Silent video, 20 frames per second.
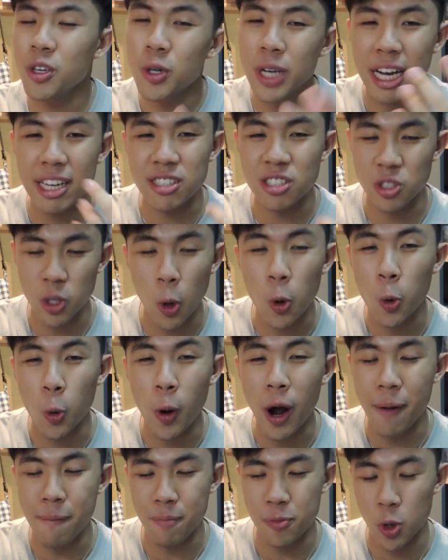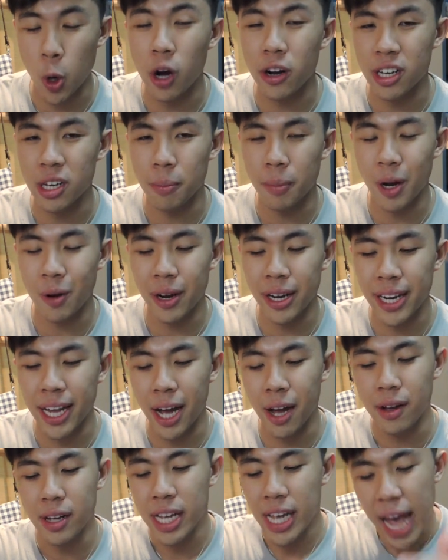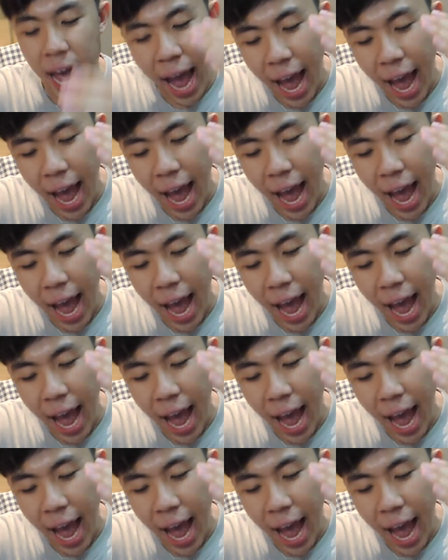you guys know who I'm talking about right now.